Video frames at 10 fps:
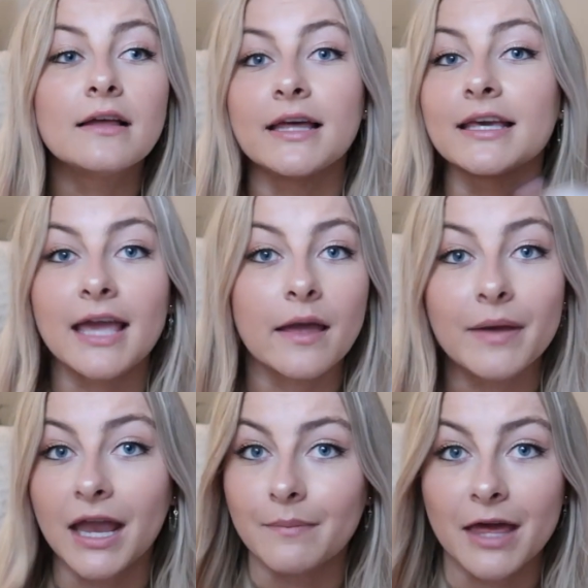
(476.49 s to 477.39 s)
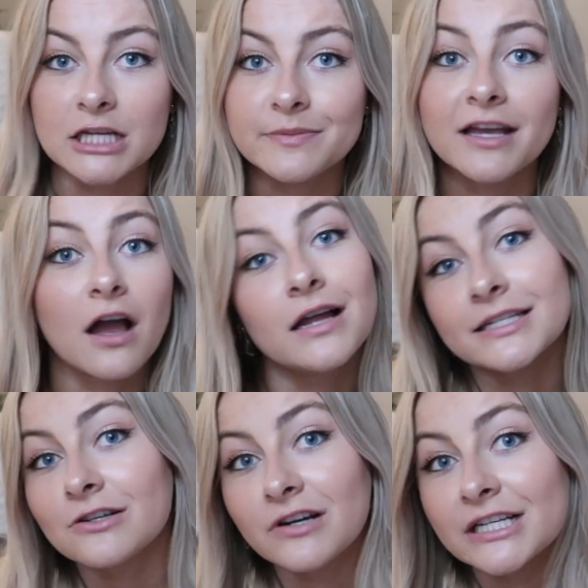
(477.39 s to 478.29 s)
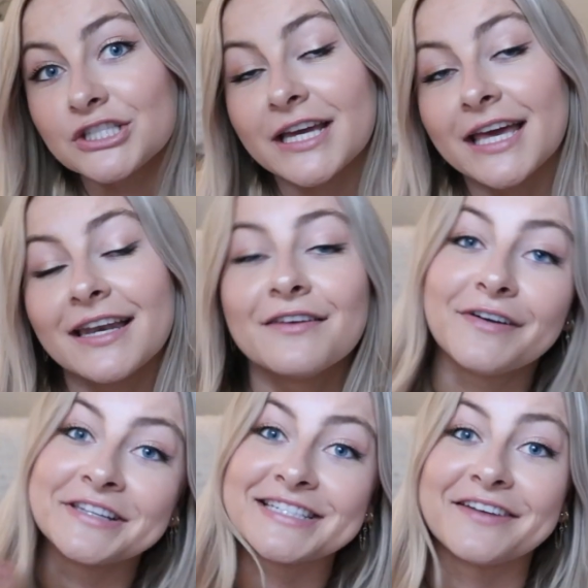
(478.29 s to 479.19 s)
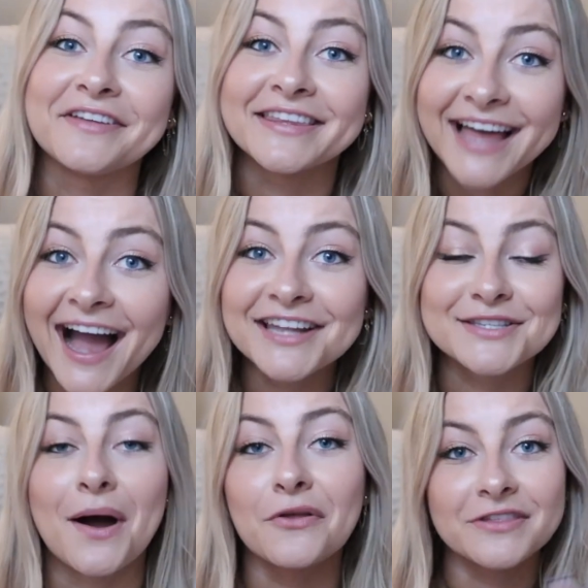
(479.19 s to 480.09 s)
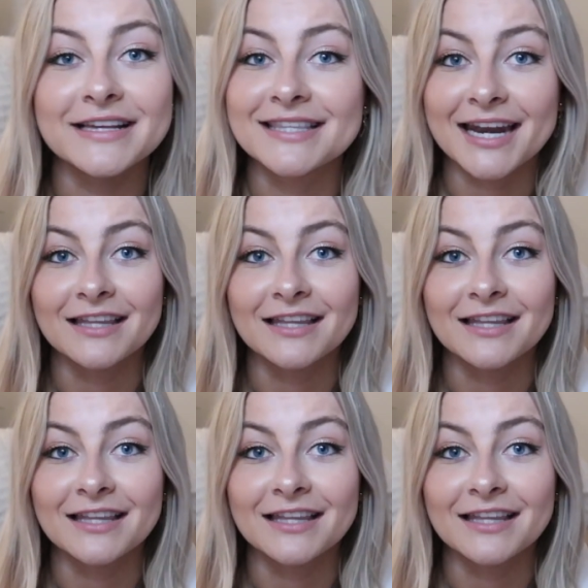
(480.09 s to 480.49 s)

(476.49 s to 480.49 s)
like campaign management, content creation, fun stuff like that. So all the things that